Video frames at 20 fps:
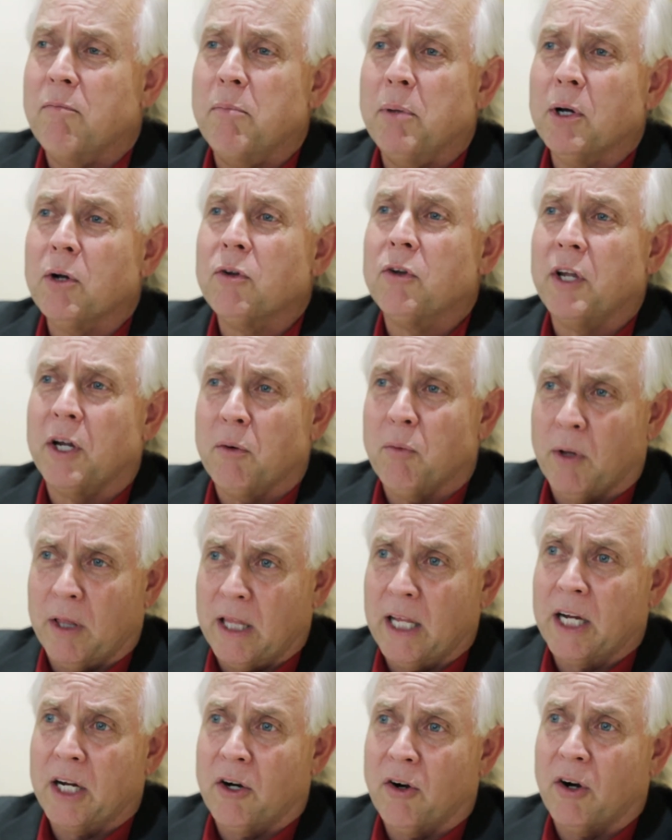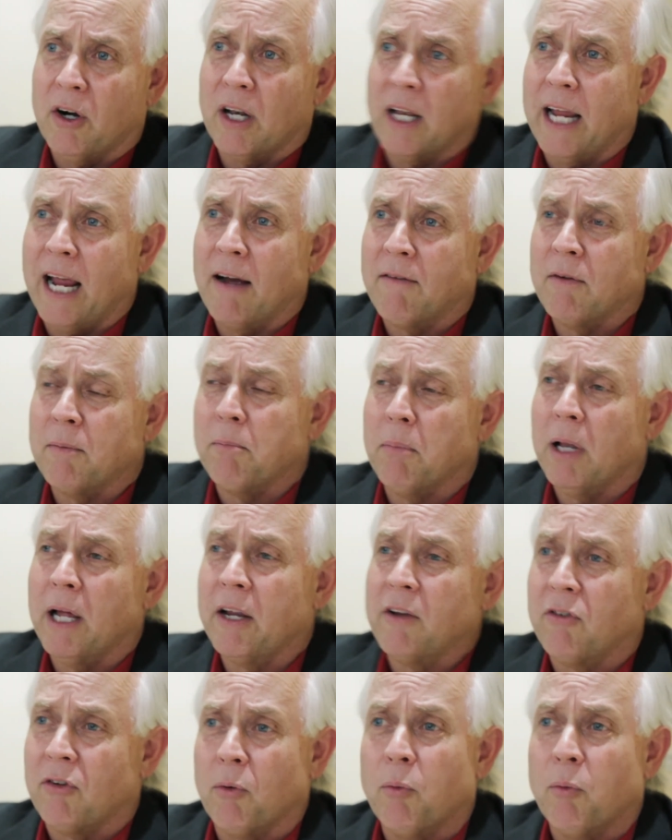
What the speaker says: building what they currently have in place.